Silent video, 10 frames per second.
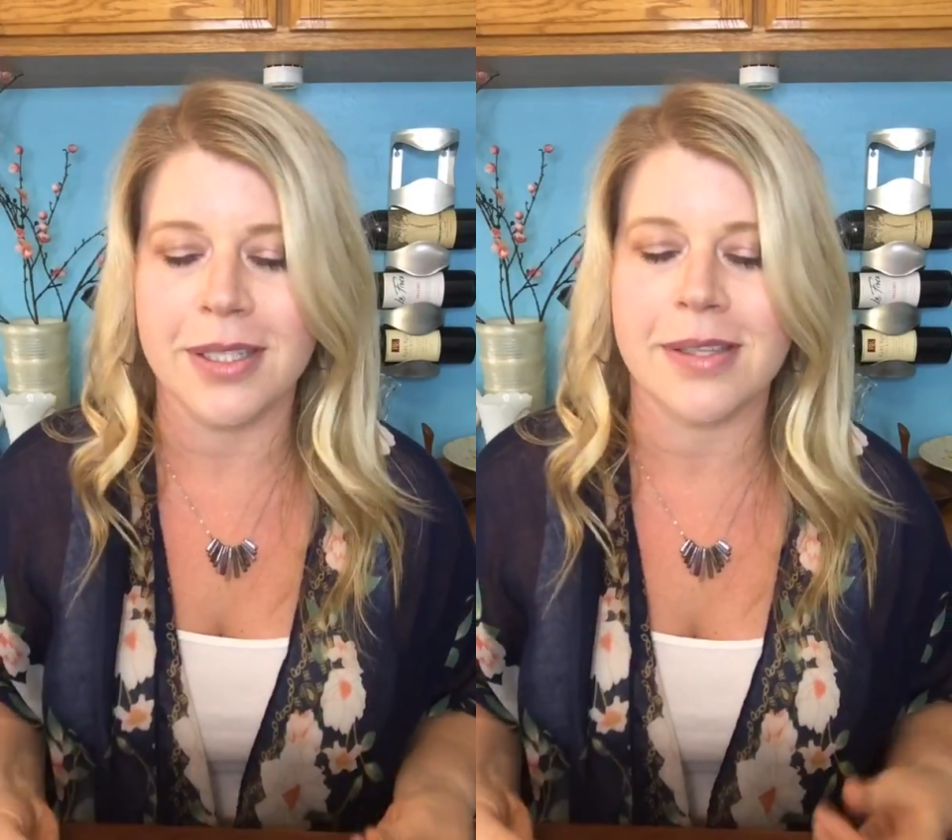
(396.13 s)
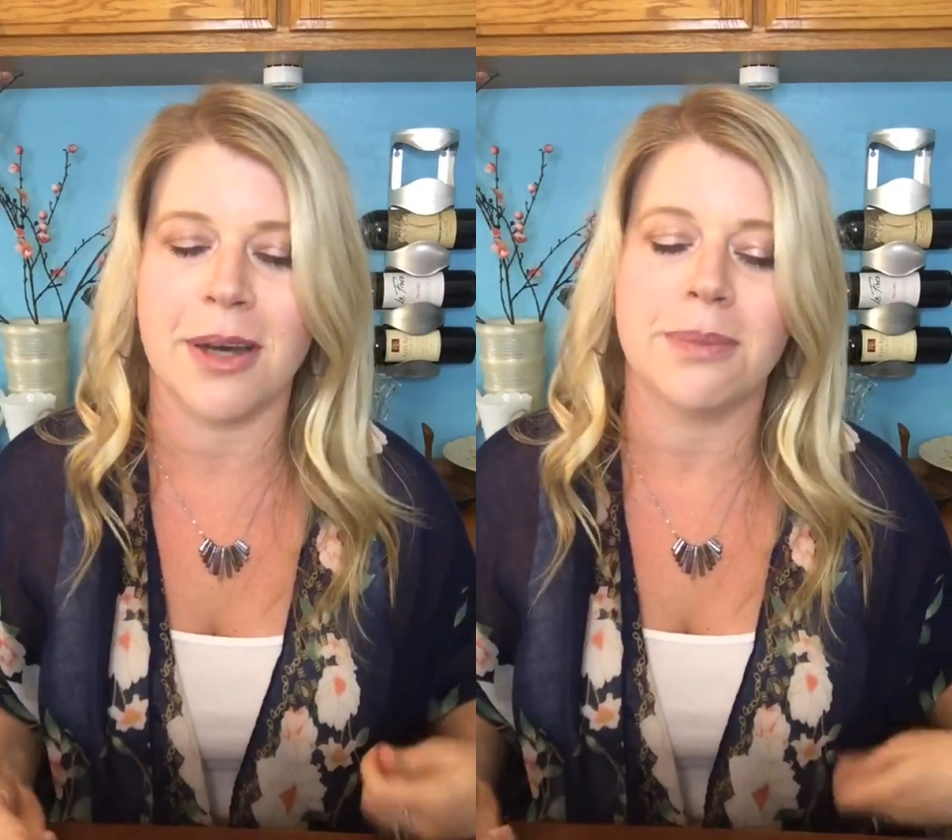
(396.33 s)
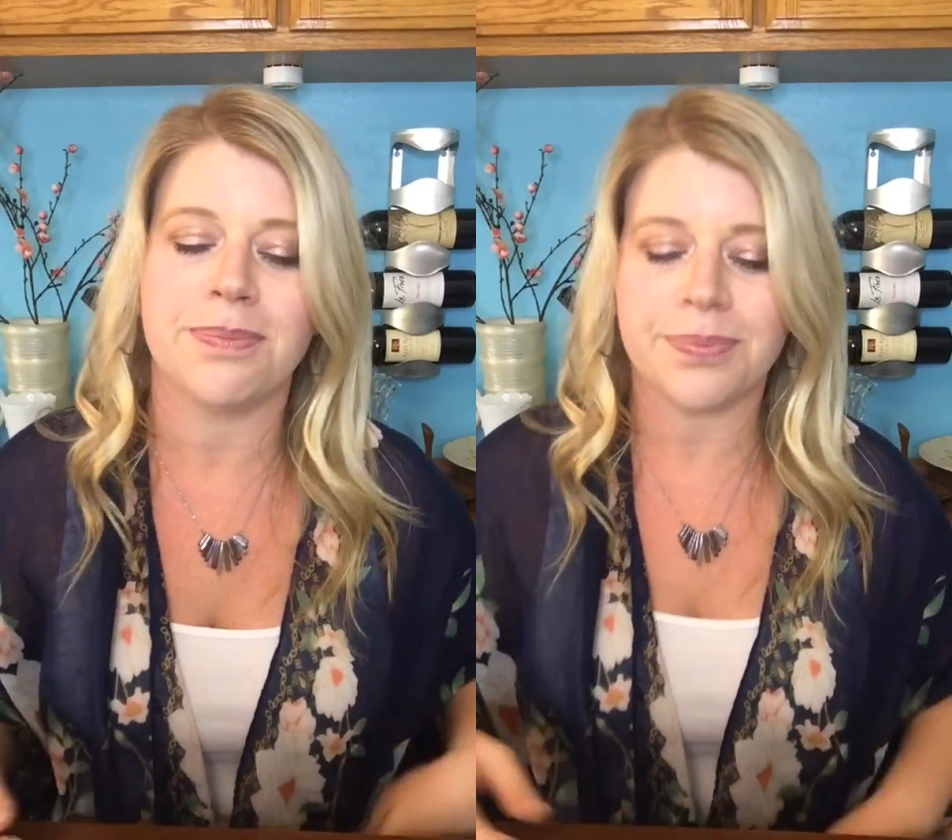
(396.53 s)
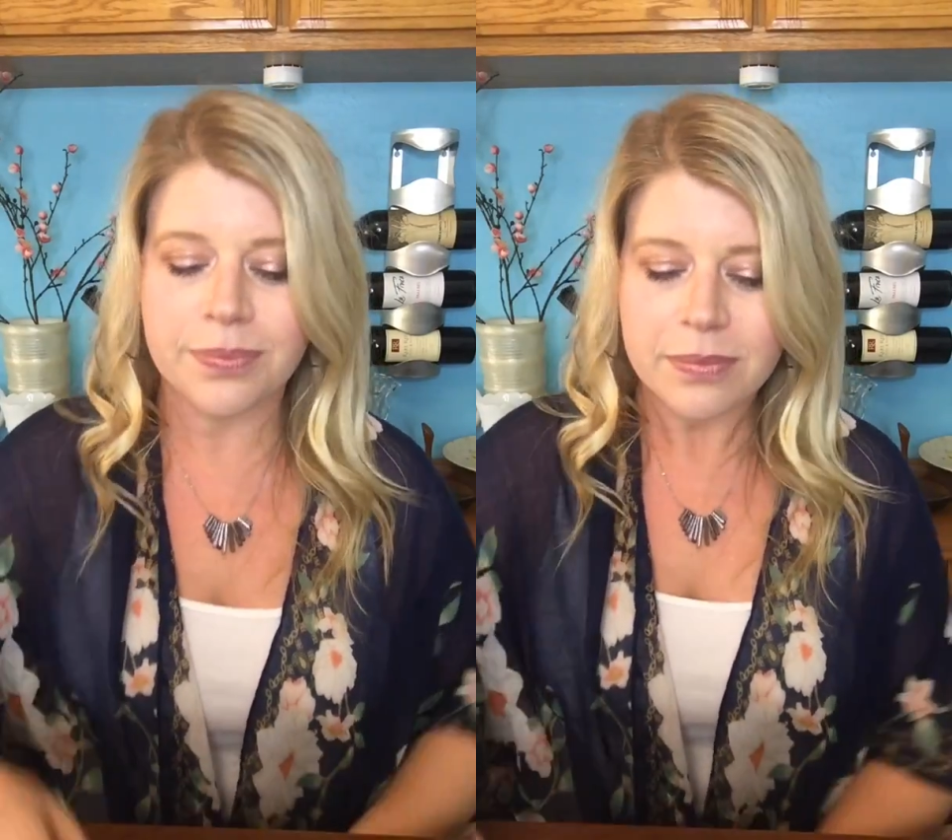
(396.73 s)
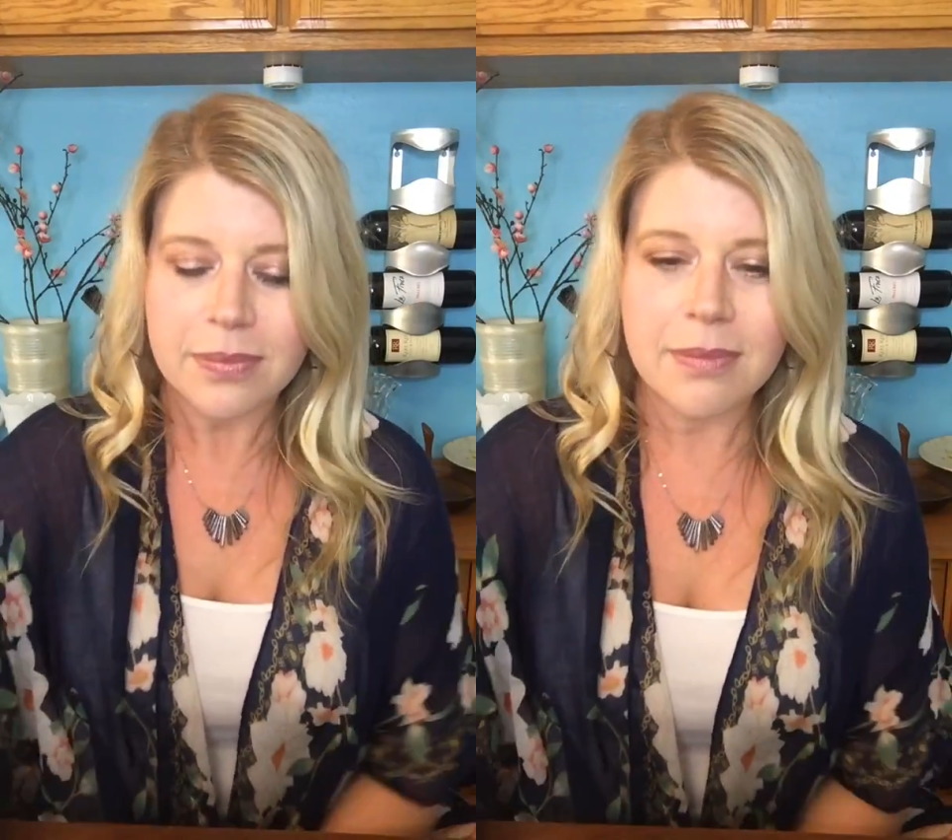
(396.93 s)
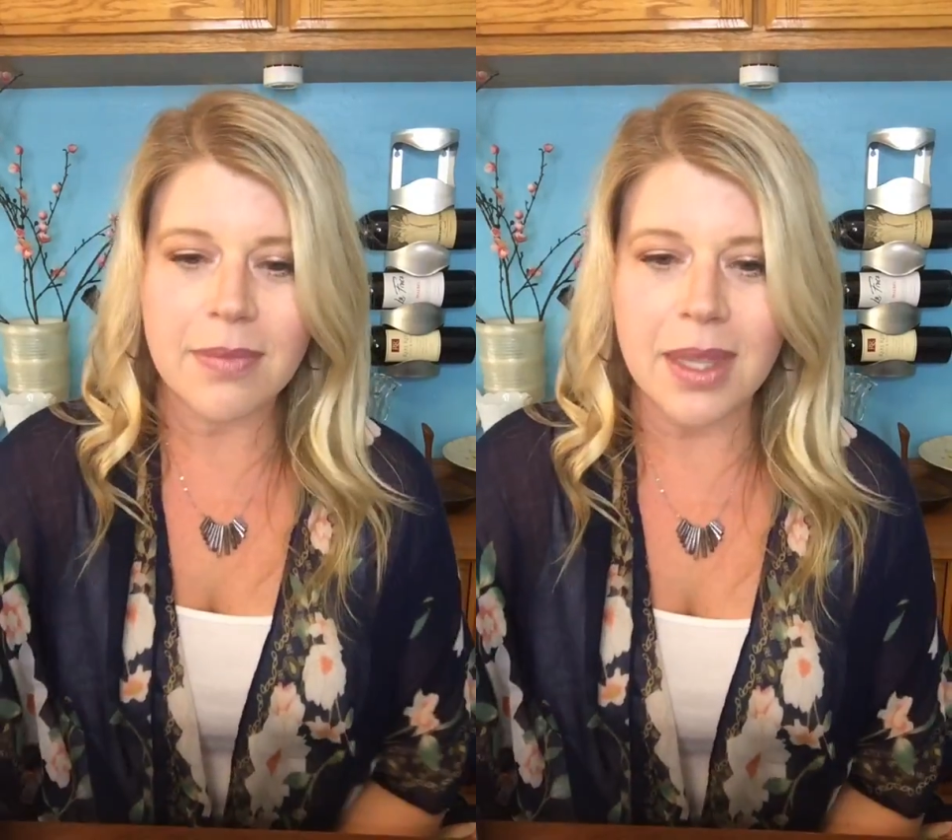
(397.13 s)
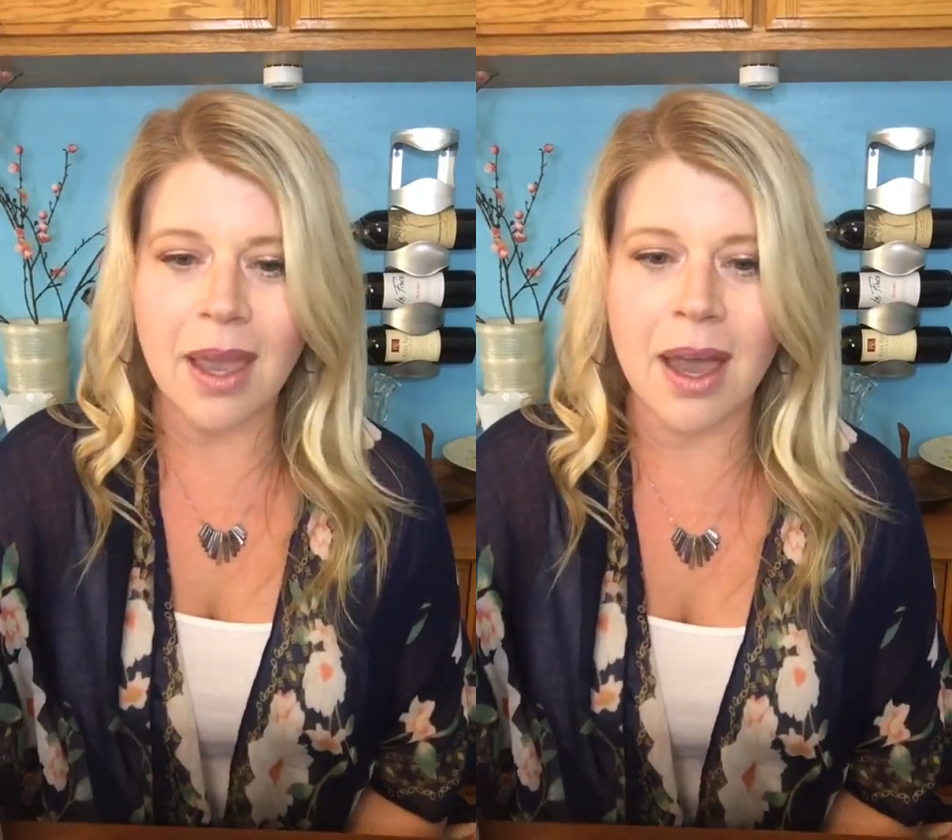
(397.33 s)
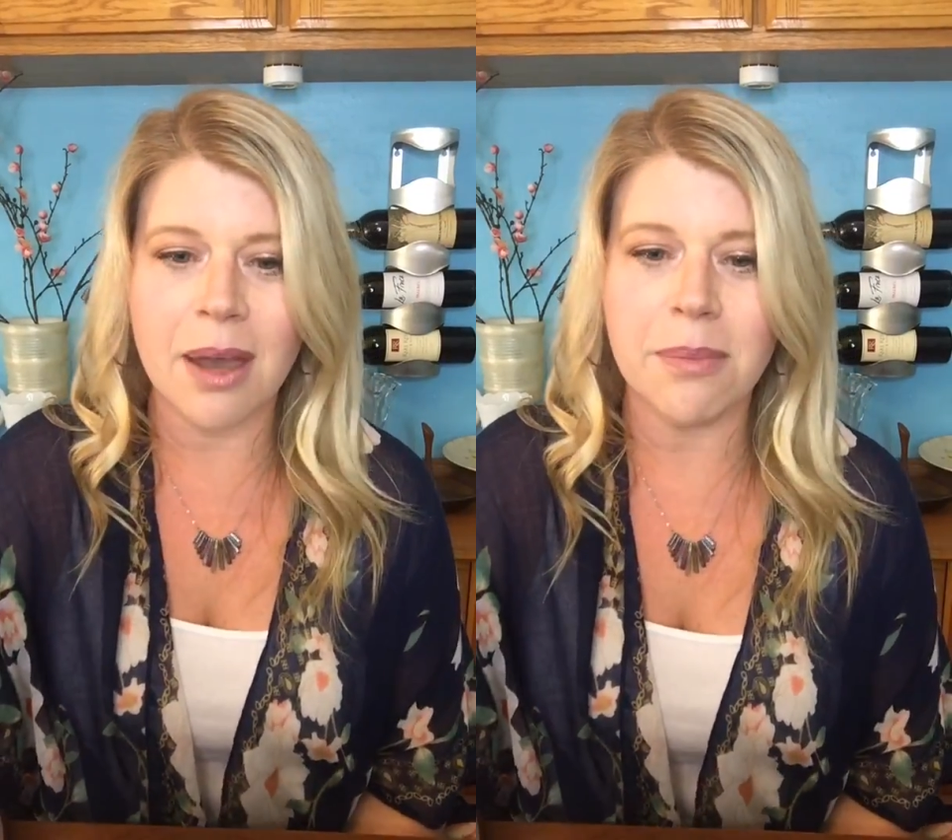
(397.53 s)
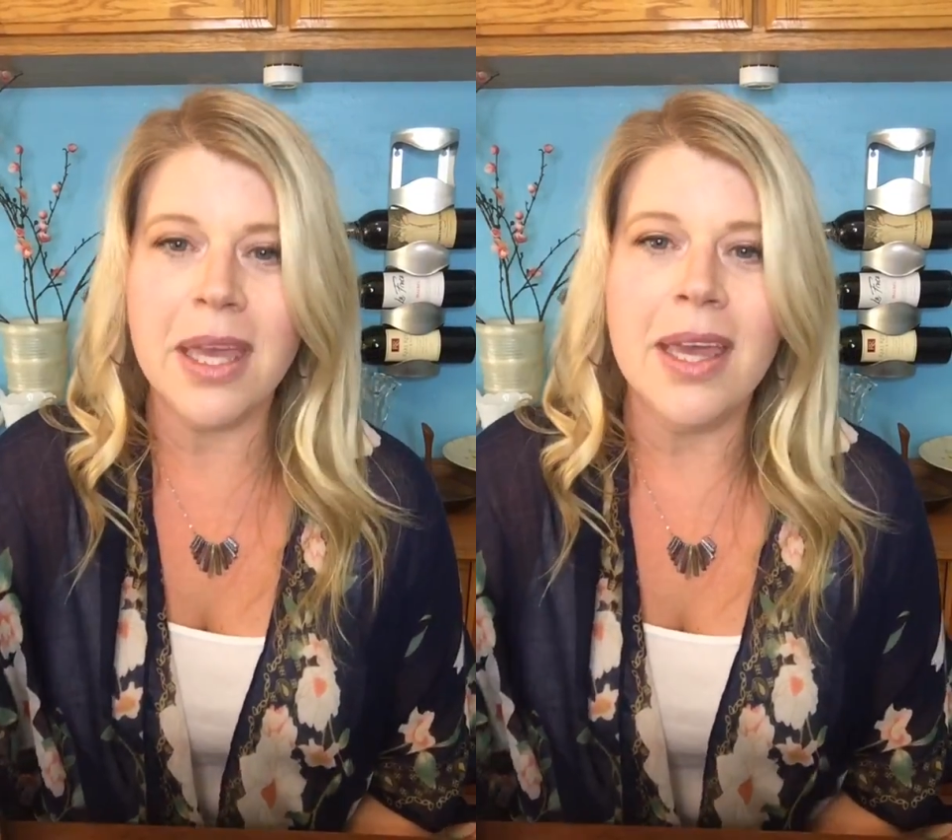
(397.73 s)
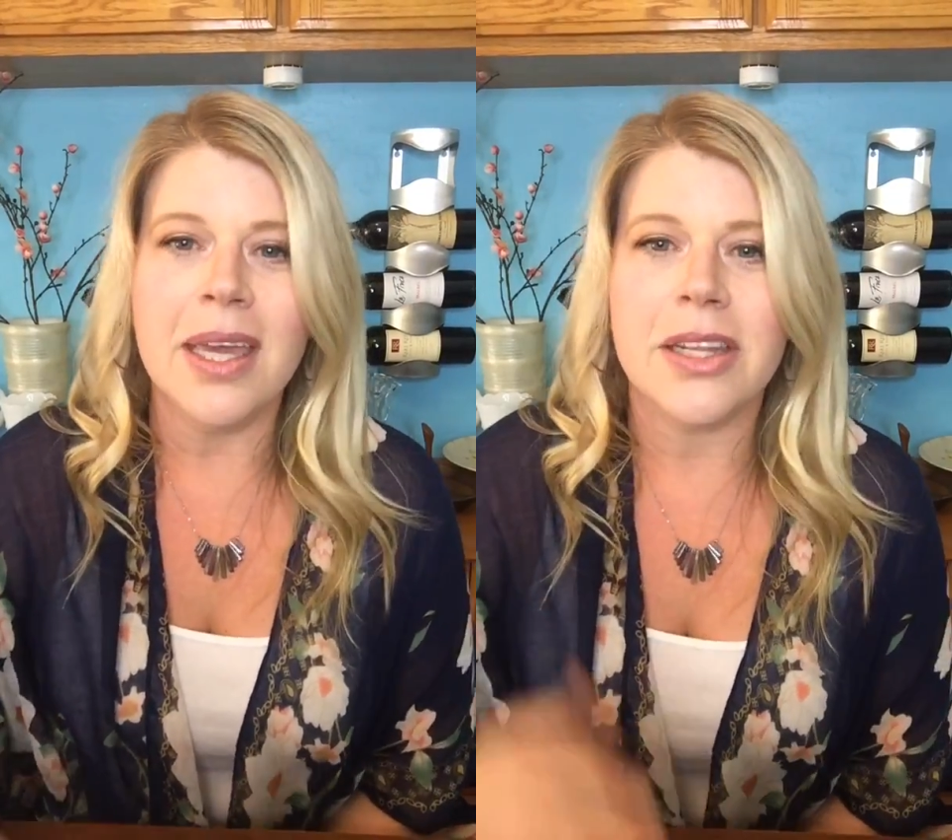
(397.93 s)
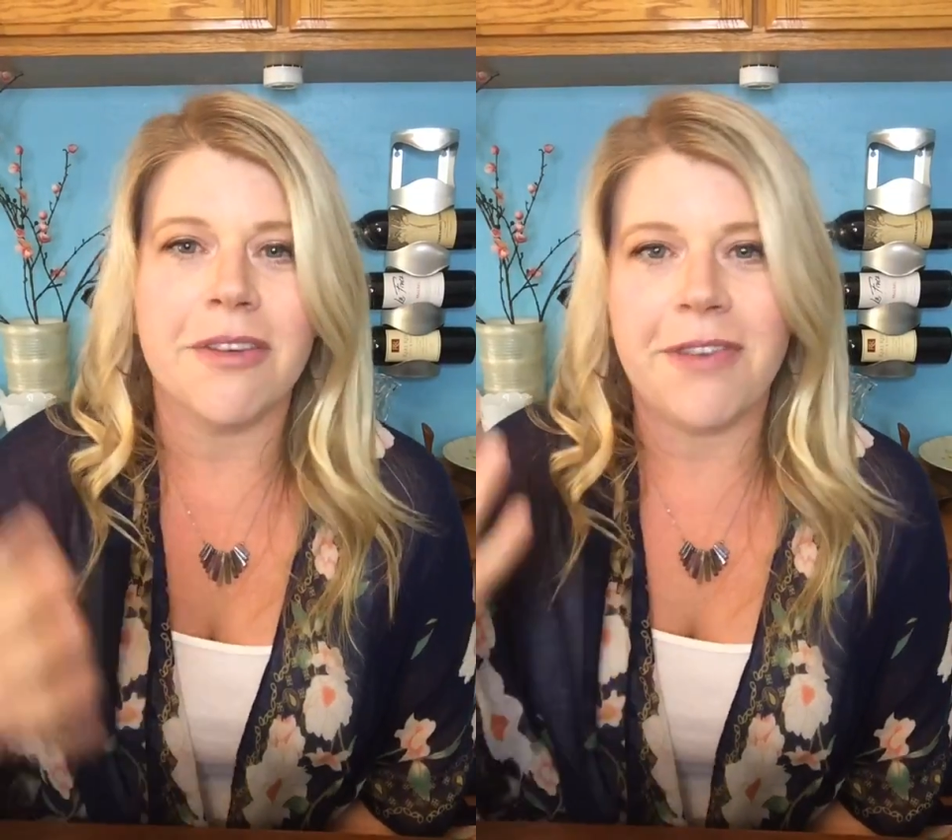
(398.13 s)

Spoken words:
So the